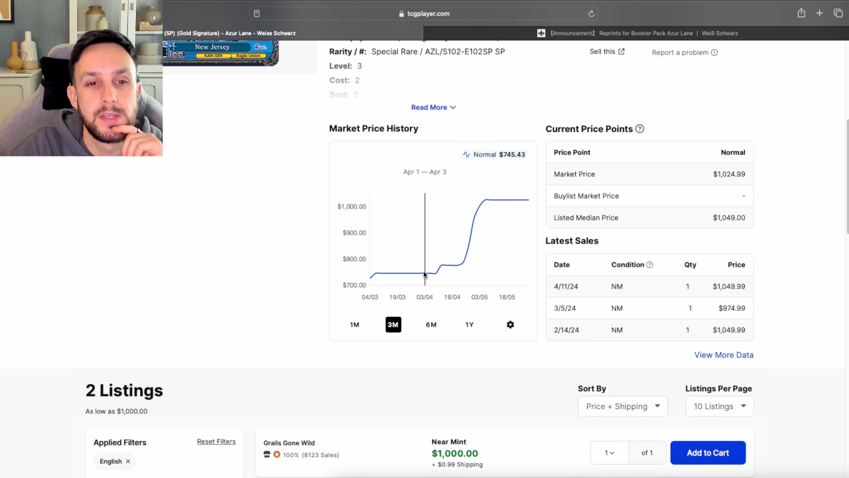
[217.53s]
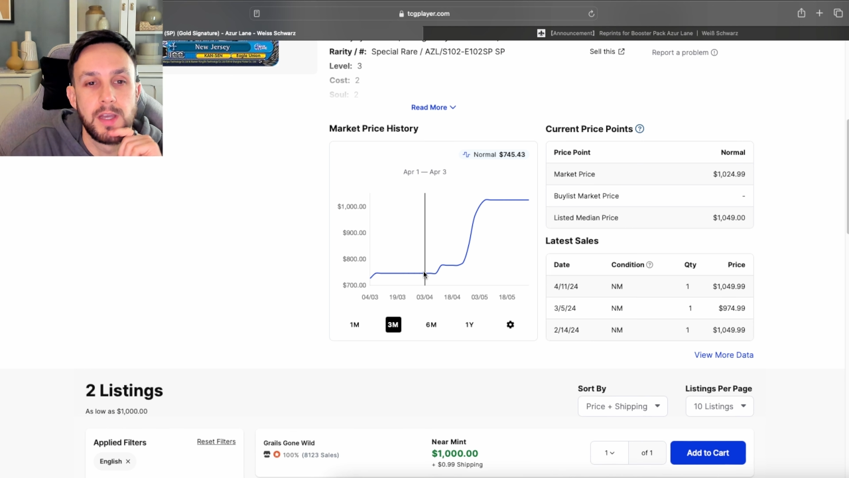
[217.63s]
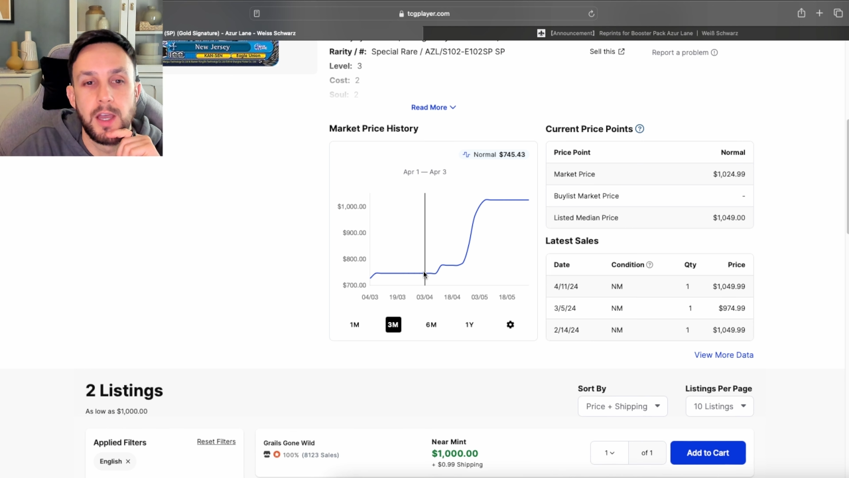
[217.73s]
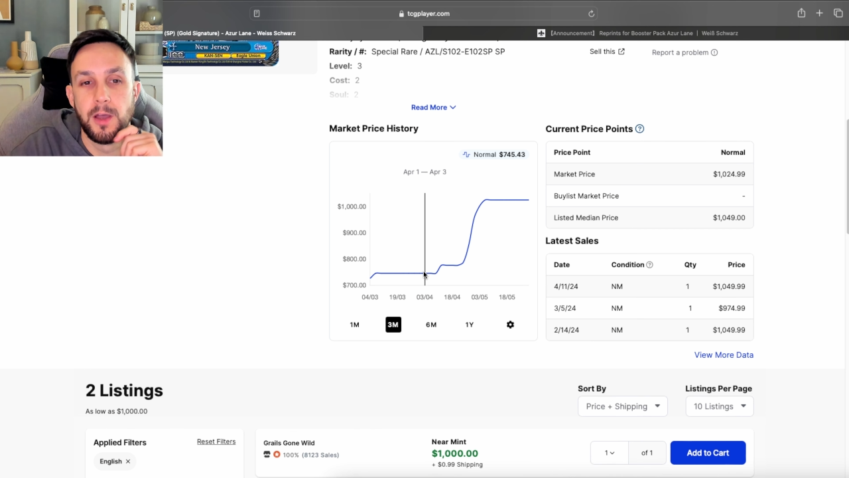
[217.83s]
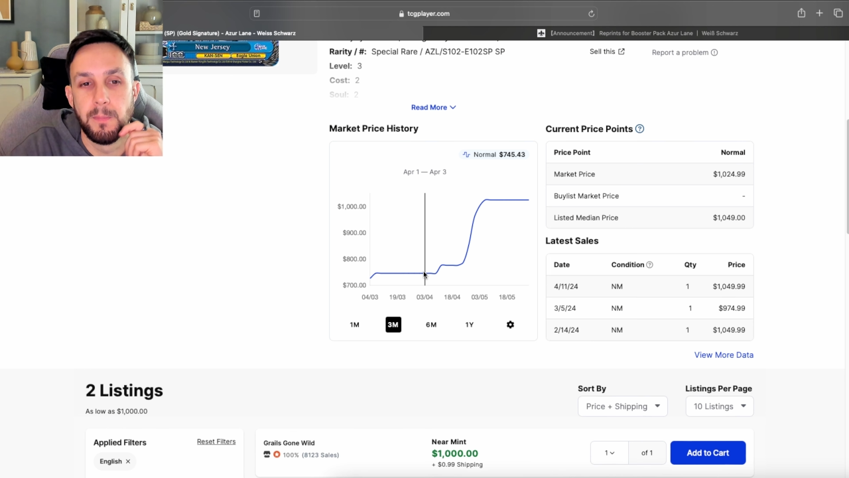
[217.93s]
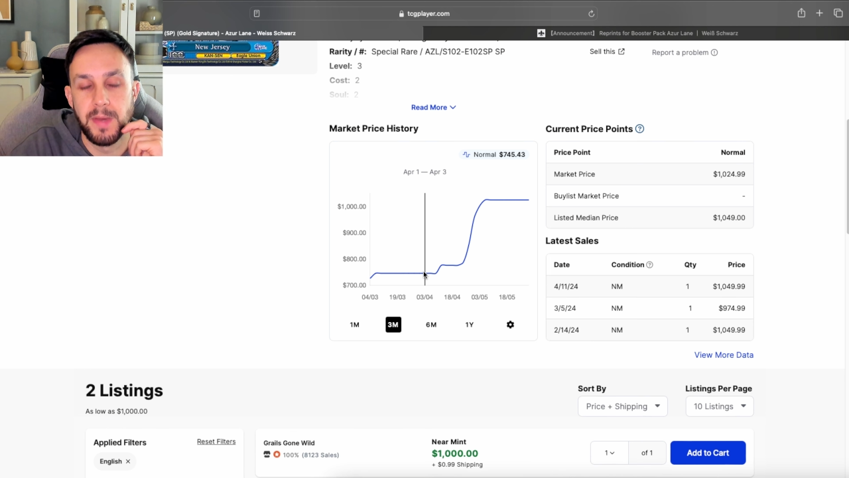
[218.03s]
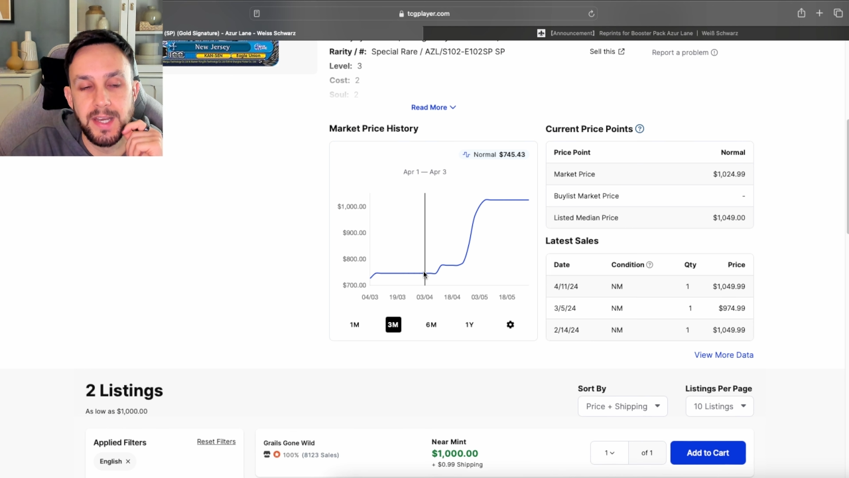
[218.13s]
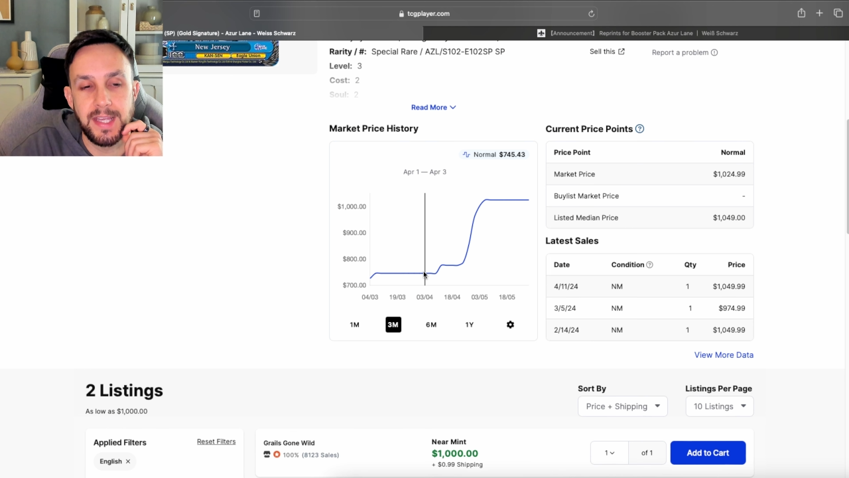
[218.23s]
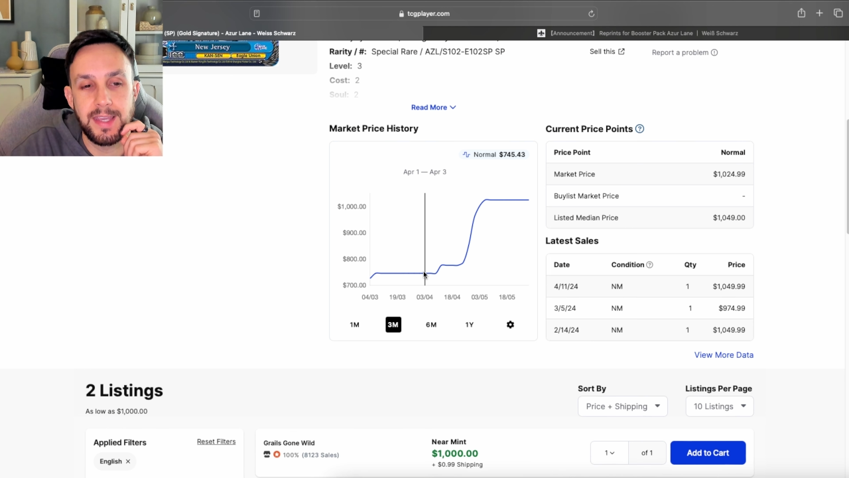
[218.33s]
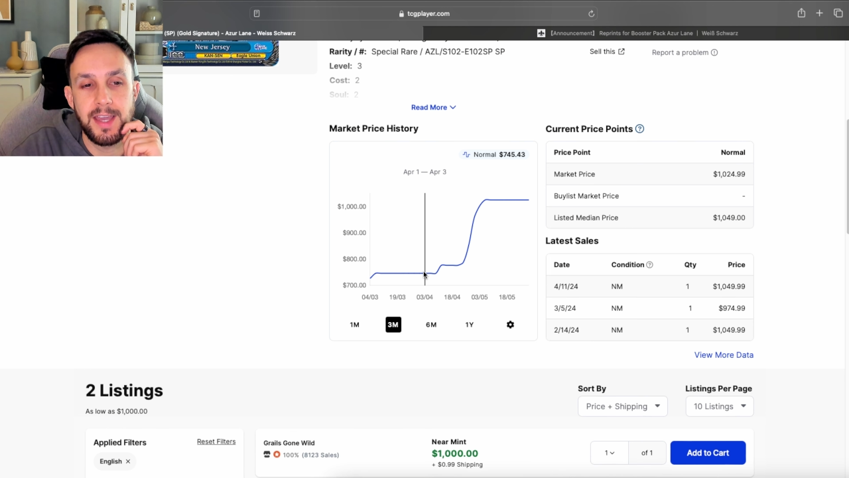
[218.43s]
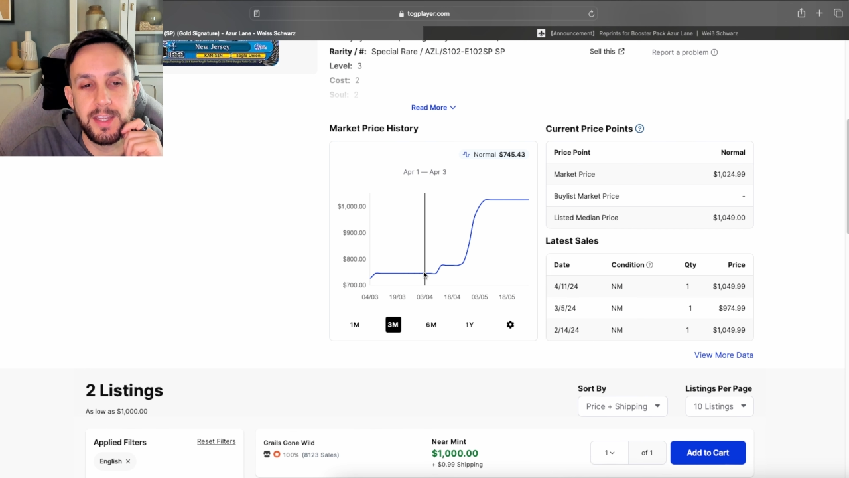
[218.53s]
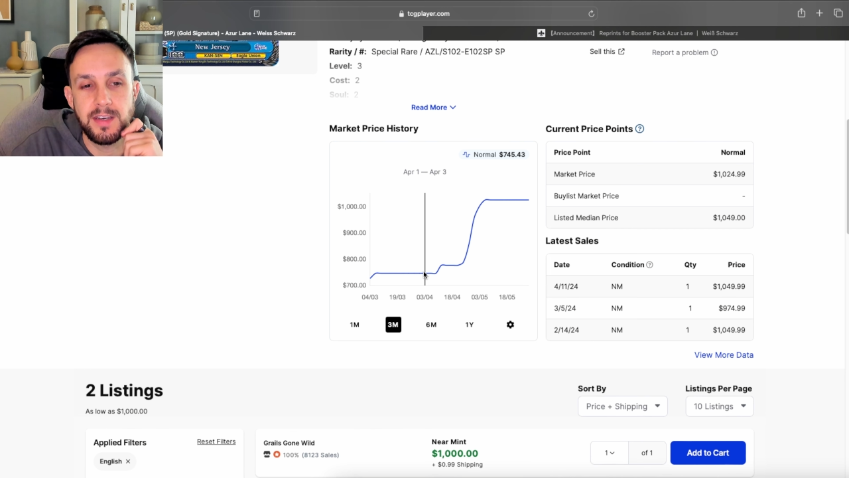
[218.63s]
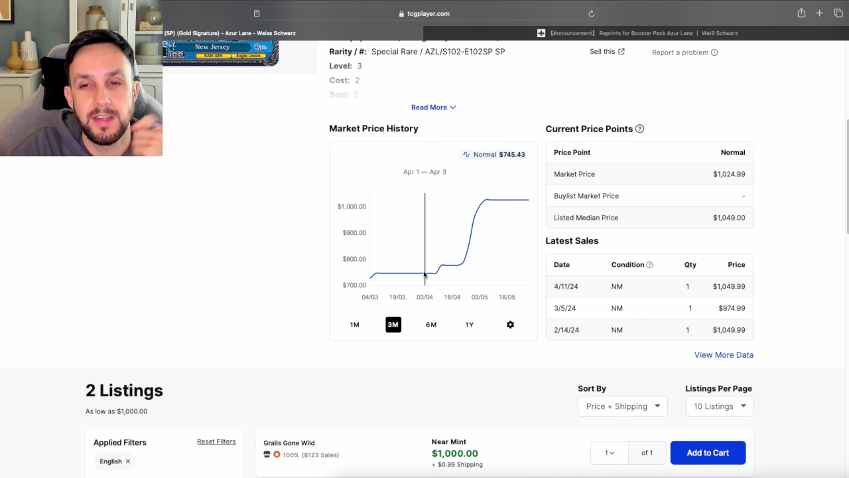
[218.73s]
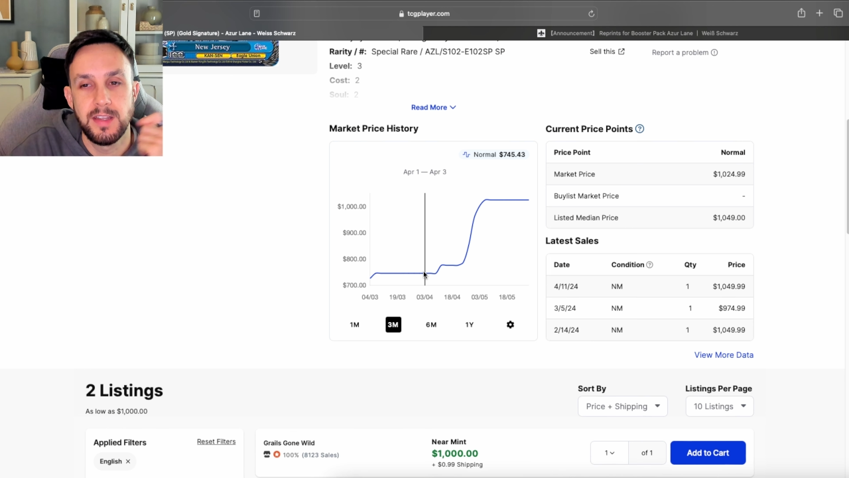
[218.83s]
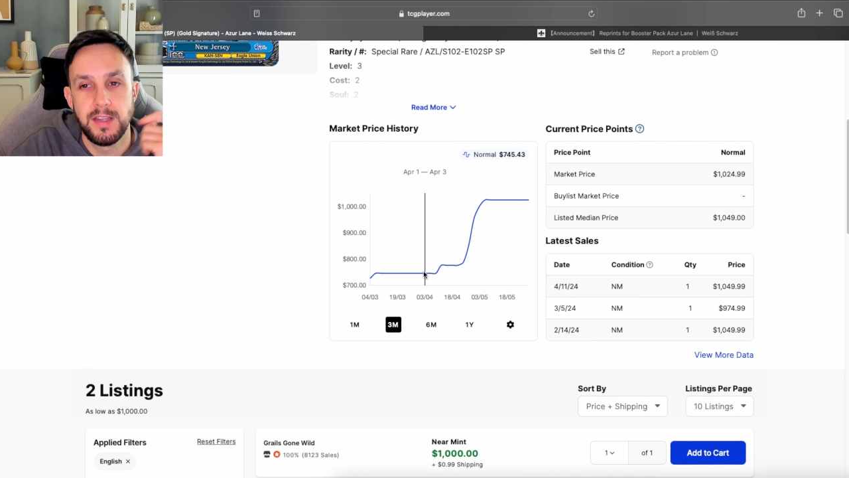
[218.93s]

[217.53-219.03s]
and again,